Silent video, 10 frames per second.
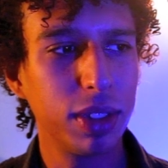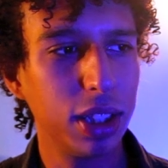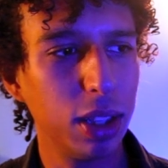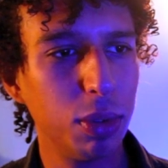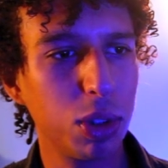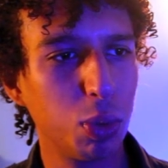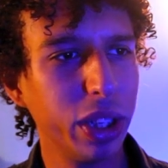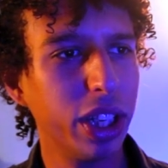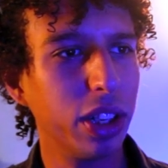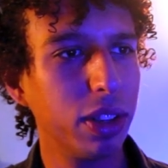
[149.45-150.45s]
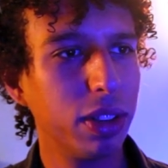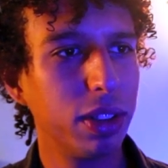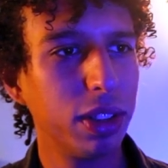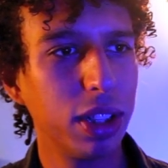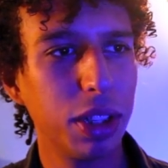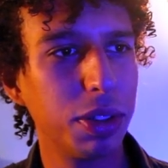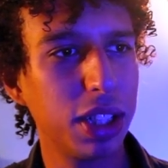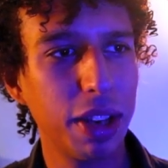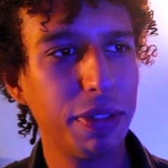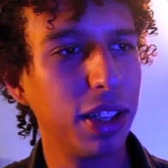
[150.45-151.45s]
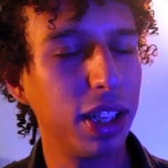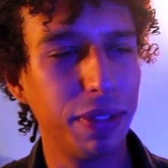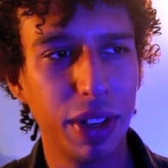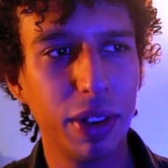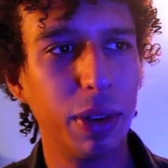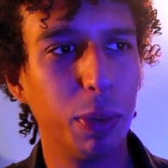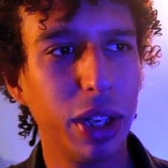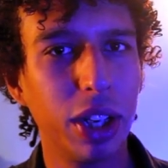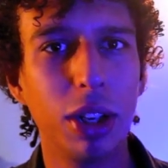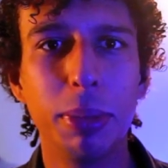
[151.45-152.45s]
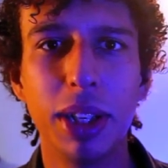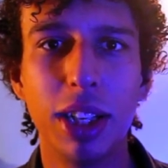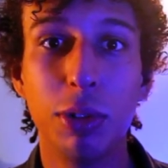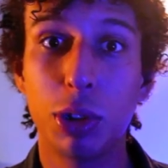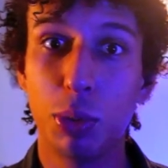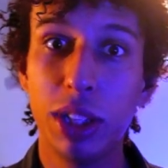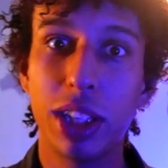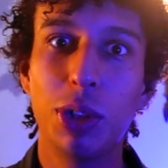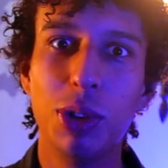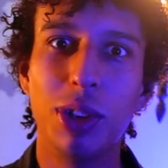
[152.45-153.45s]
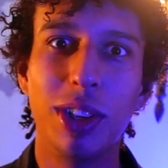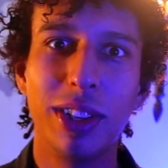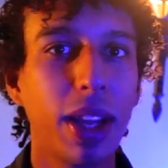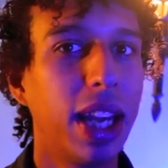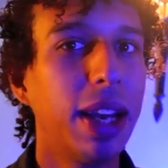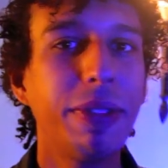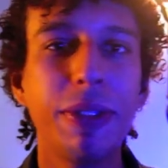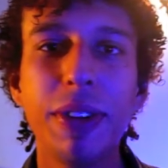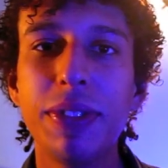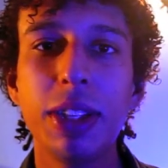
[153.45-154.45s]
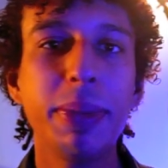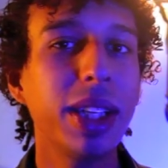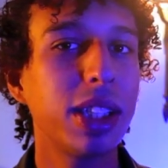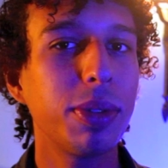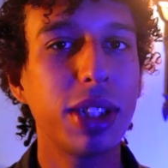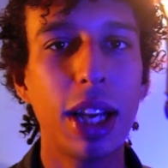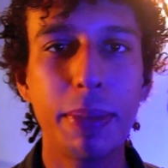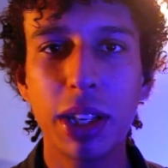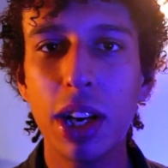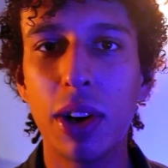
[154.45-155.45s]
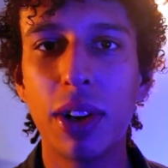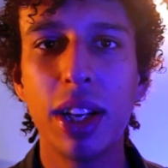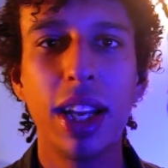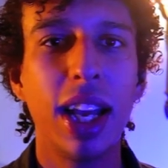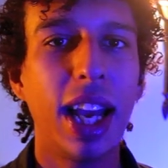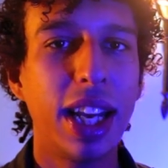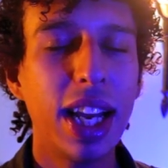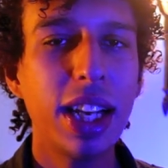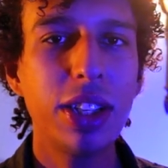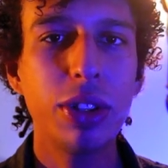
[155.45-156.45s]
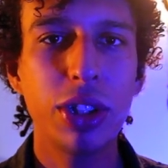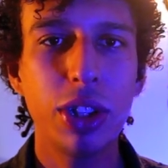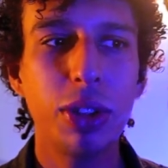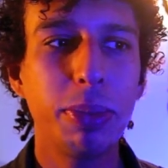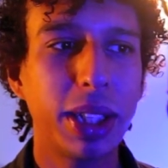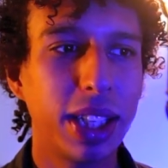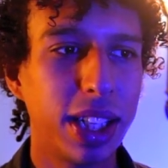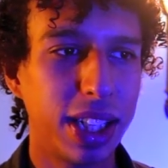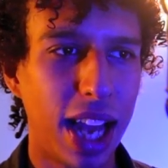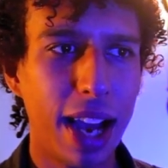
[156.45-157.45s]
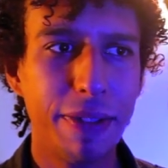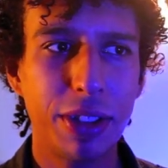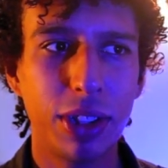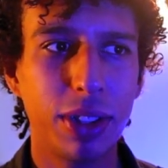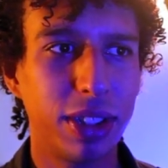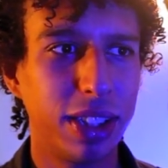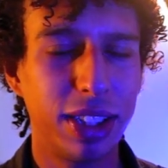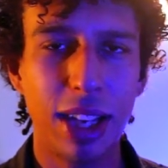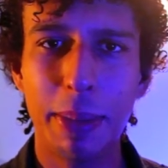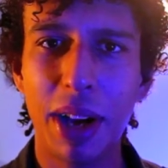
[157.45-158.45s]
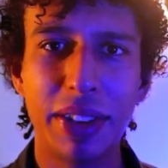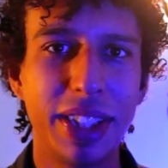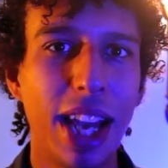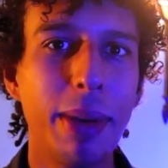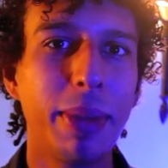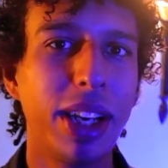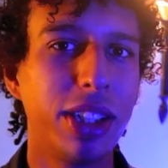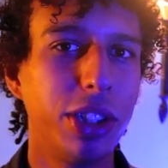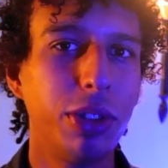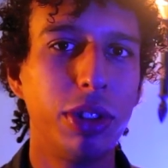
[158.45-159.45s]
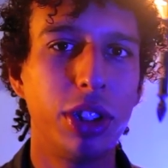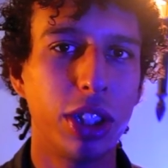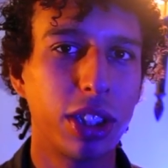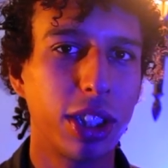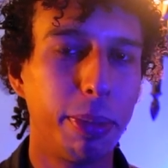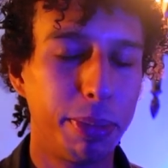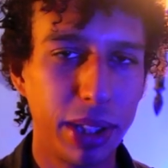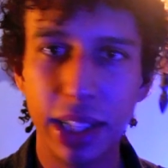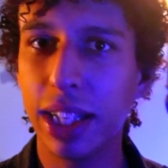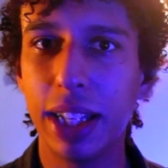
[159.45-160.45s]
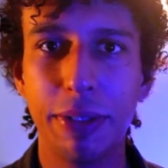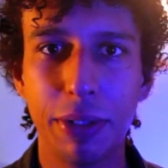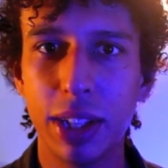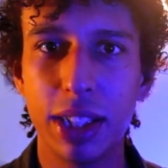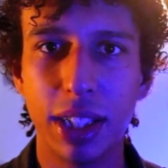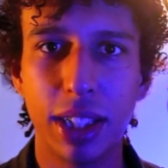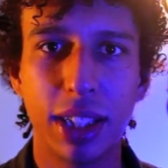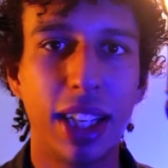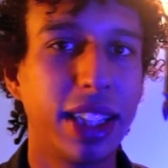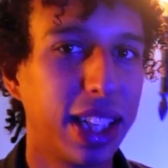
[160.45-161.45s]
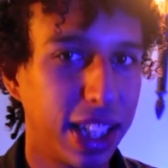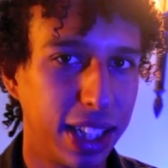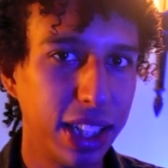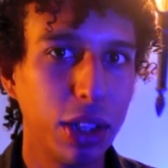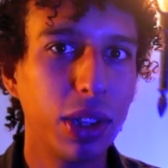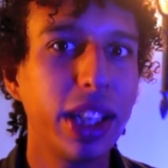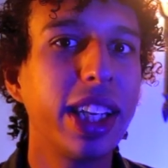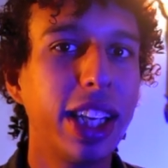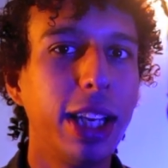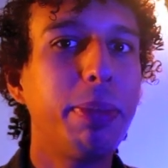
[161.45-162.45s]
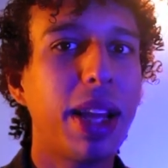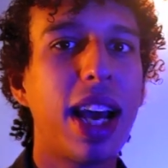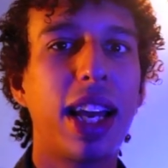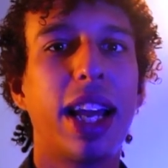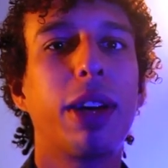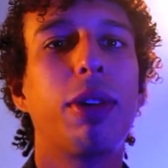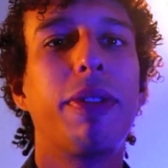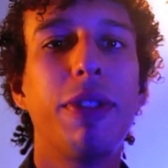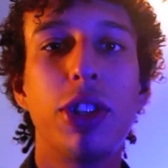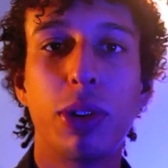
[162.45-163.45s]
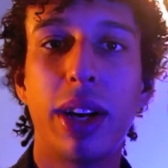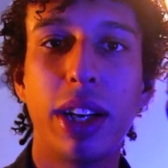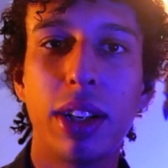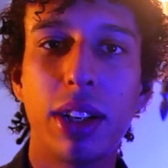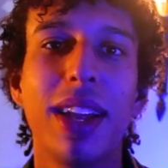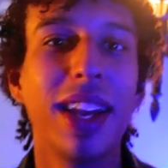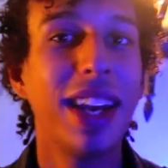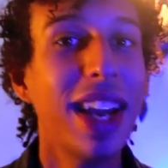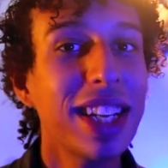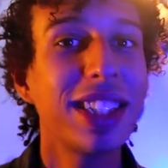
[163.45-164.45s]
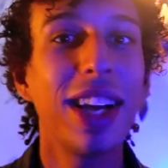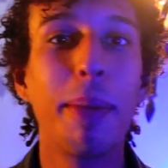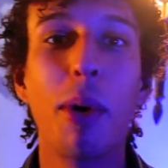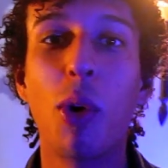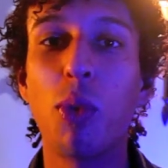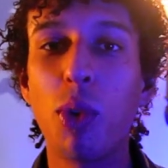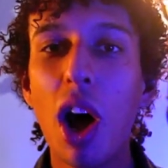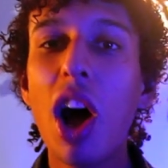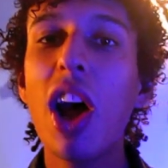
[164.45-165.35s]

It was weird. It was definitely very weird, but it was really cool. And after 15 minutes, it was time to go. And not too soon, because after about 10 minutes, you're just completely freezing. Like, they literally keep that like a refrigerator. Next up, raw